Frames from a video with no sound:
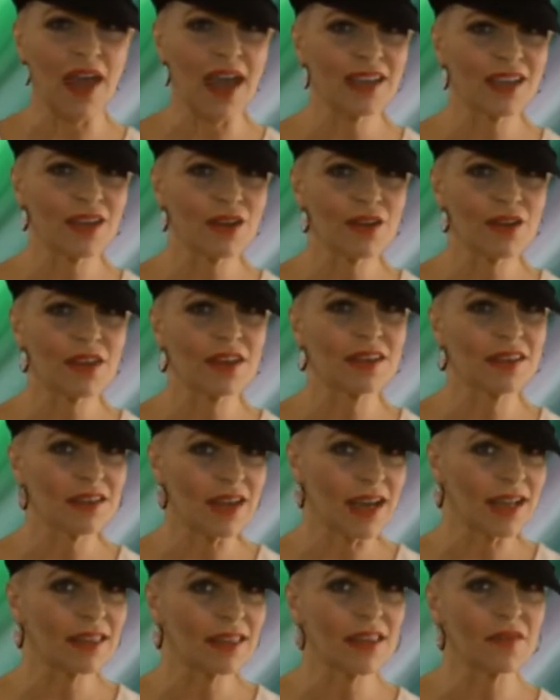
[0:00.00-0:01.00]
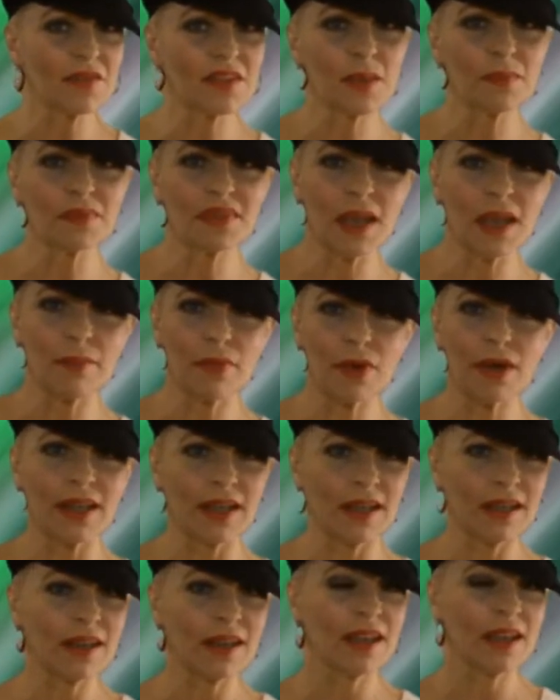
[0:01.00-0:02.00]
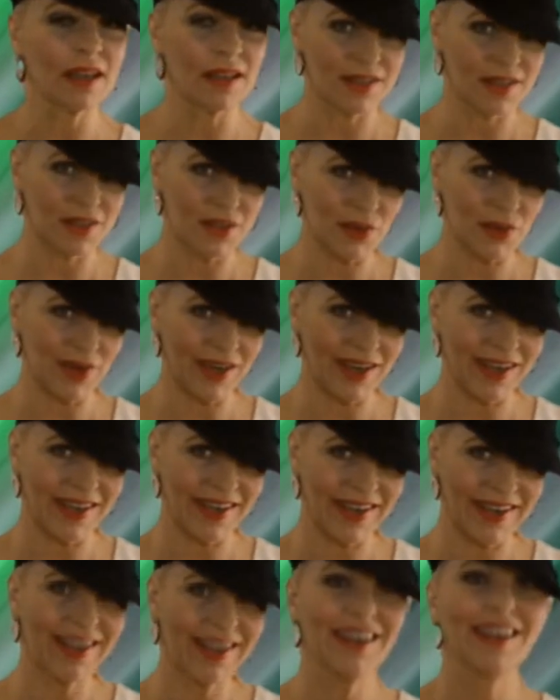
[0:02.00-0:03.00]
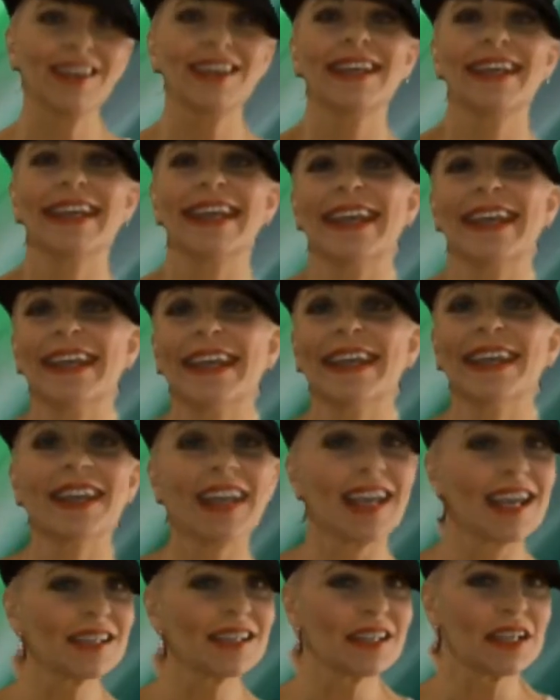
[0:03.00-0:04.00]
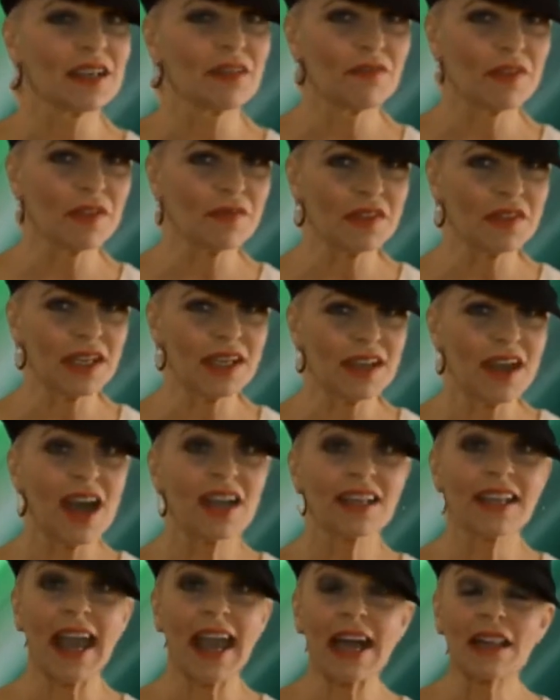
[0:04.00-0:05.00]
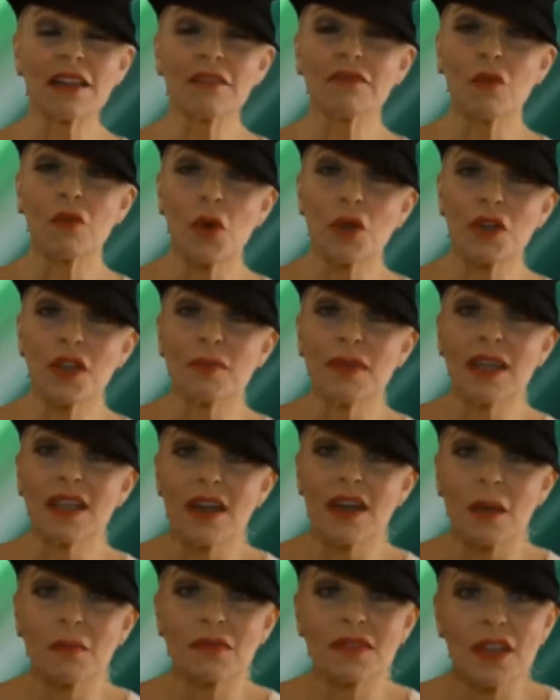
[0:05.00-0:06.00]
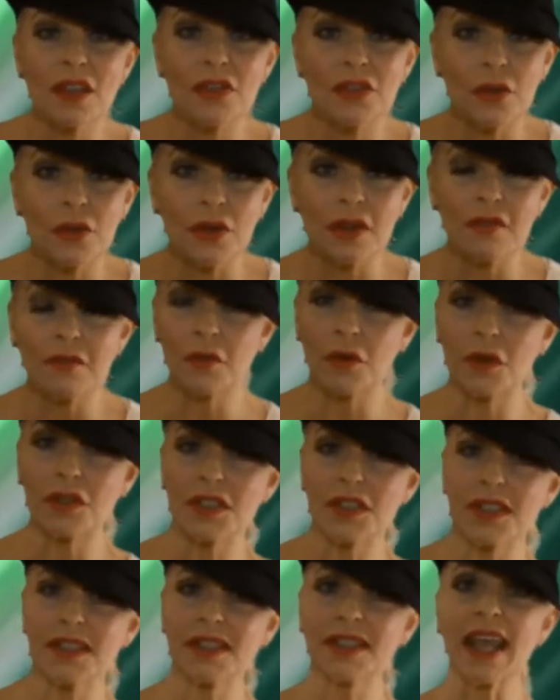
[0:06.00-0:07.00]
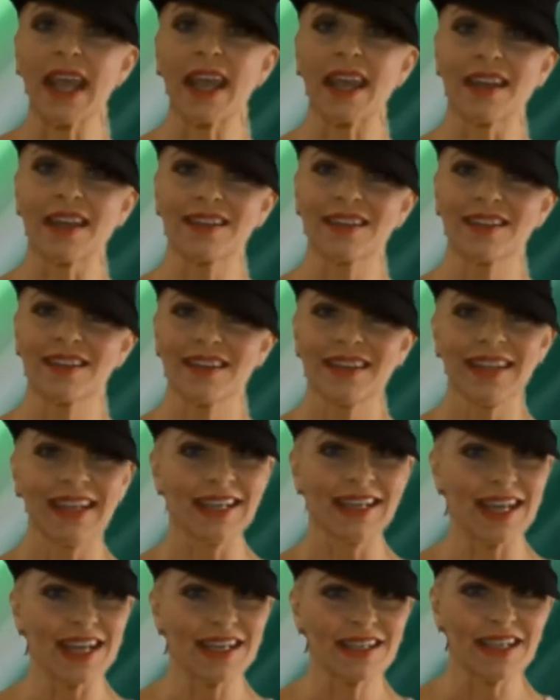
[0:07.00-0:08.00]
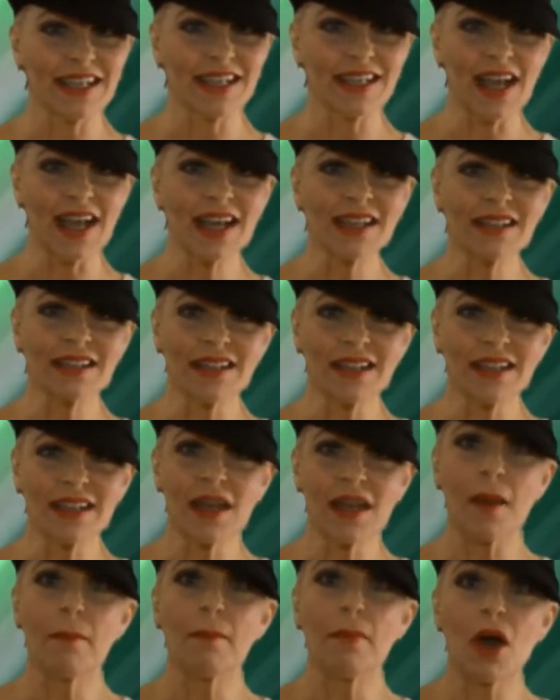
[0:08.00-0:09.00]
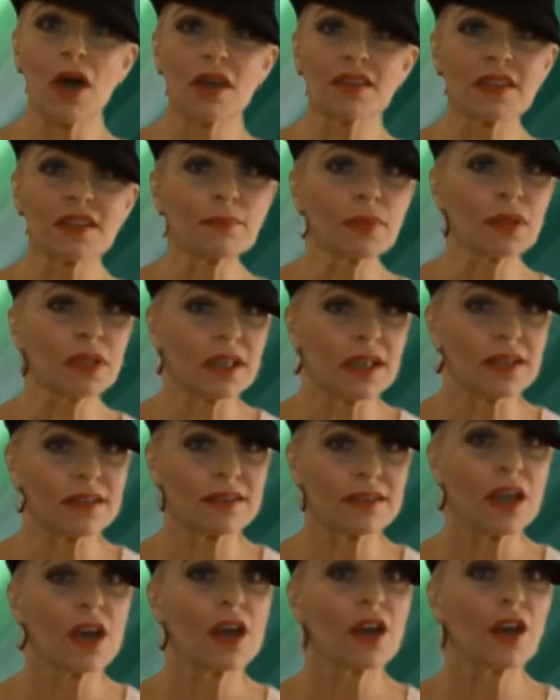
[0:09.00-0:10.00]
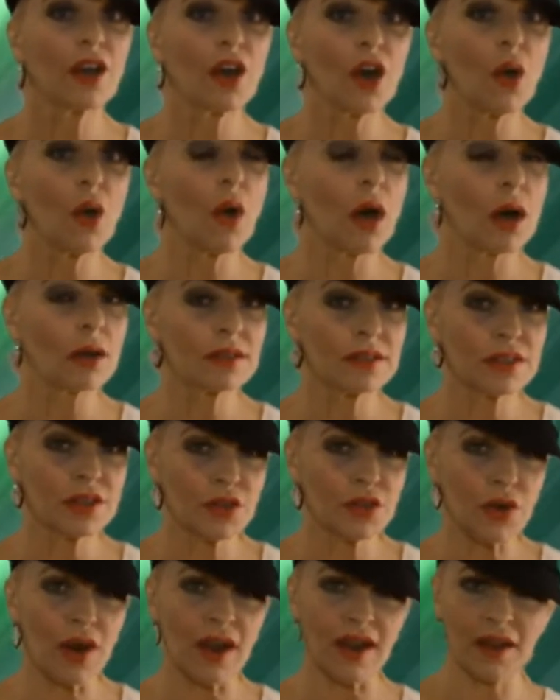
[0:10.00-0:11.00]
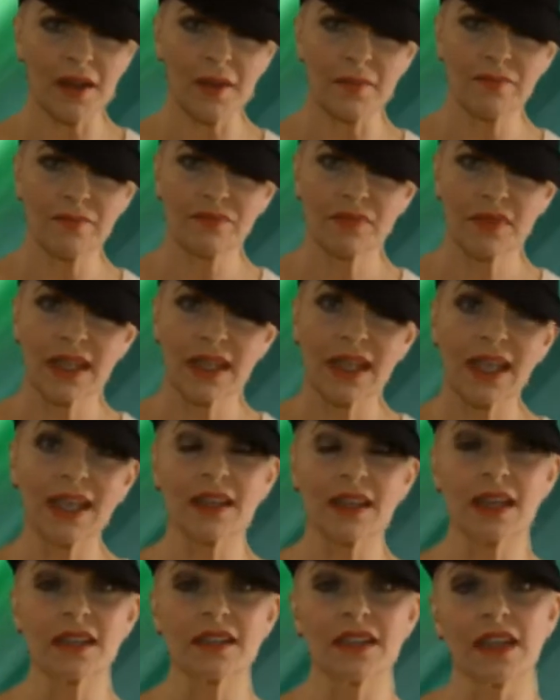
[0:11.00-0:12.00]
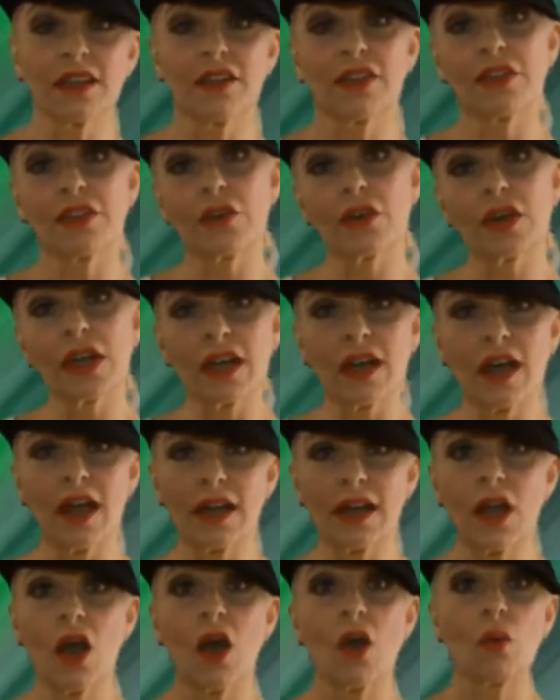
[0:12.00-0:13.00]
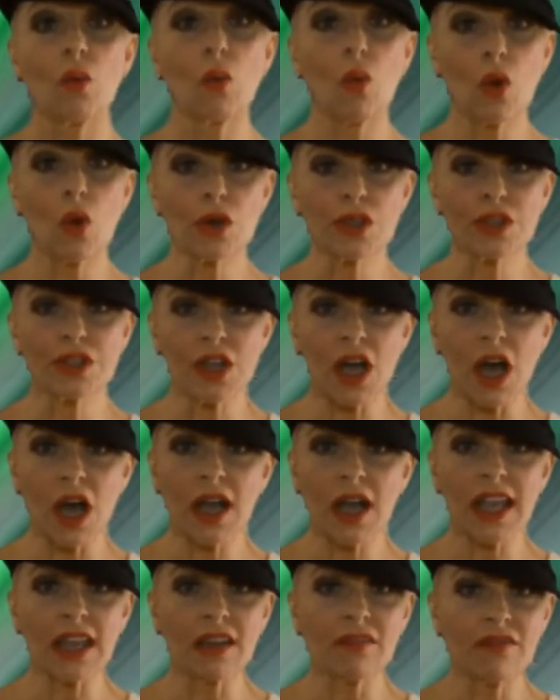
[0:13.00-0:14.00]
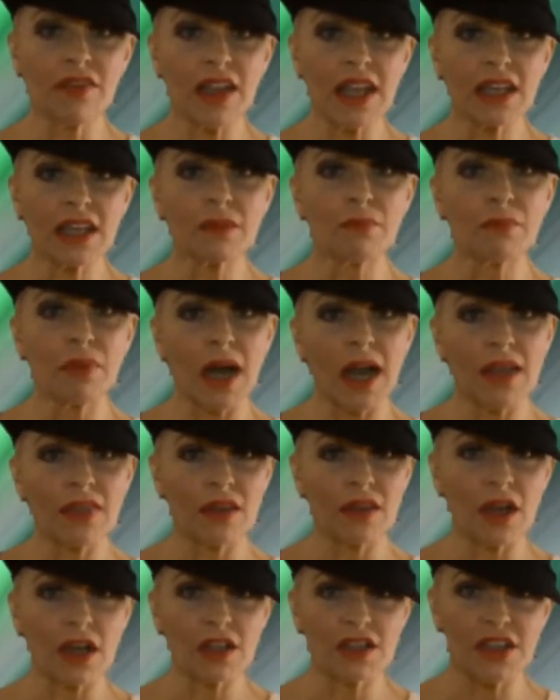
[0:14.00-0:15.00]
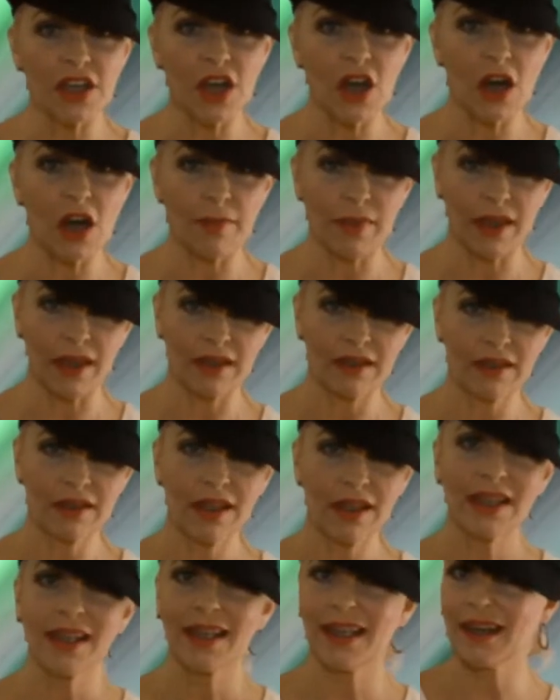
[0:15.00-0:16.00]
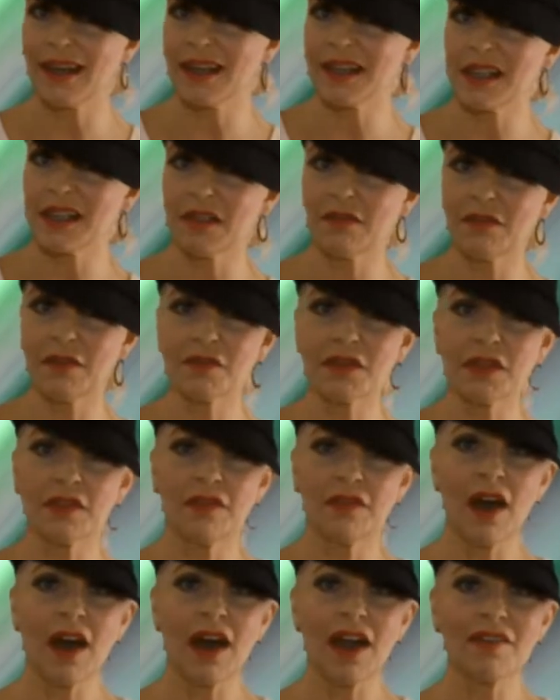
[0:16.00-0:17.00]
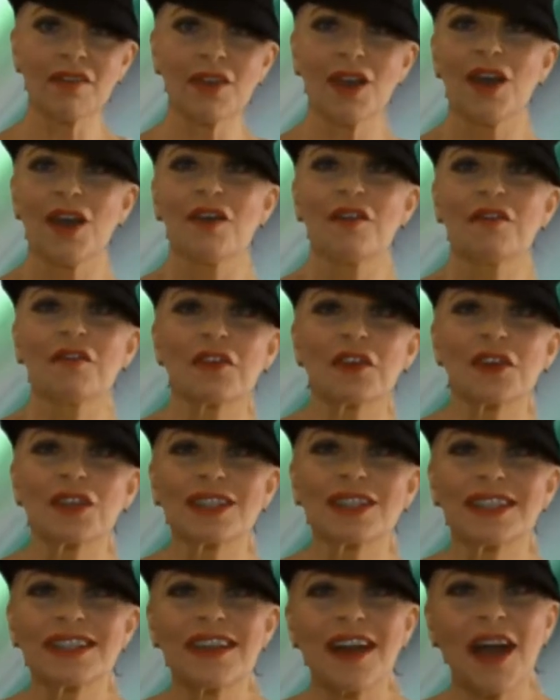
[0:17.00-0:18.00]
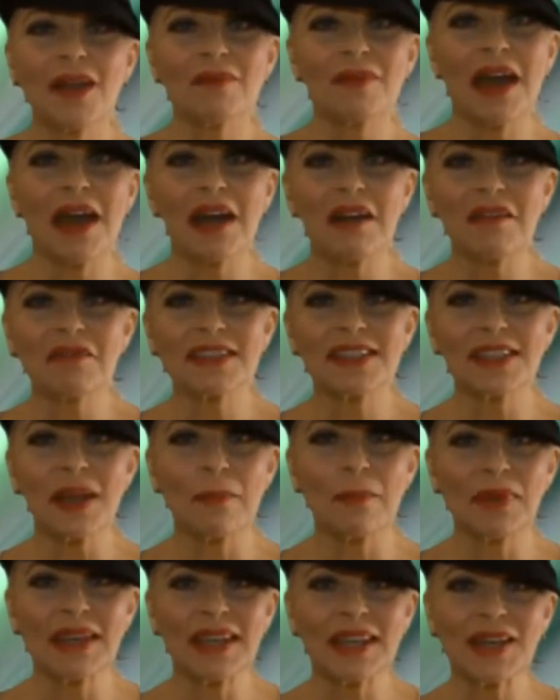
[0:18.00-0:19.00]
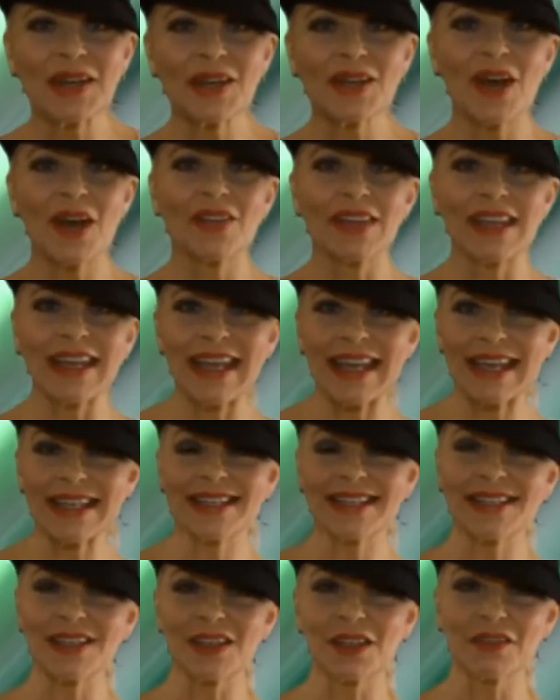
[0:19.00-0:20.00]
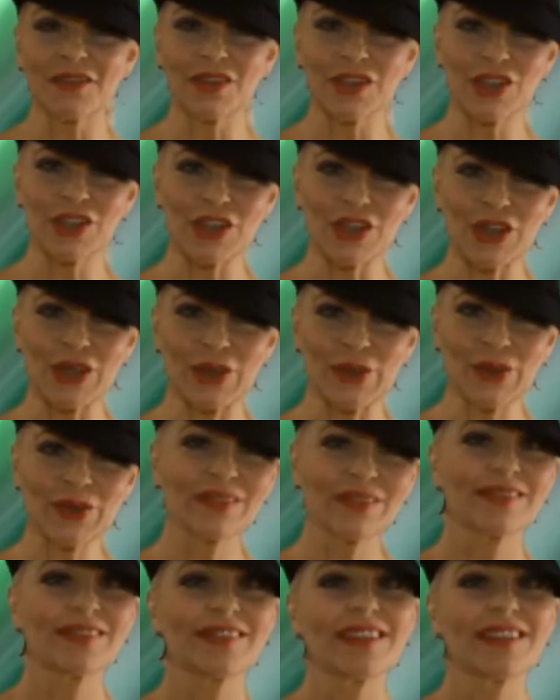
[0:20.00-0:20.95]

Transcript: that year, the 9th of September in history. In 1850, California becomes the 31st state. In 1919, Boston police go on strike. In 1939, Warsaw invaded by the Nazi army. In 1955, first time Elvis appeared on the Ed Sullivan Show.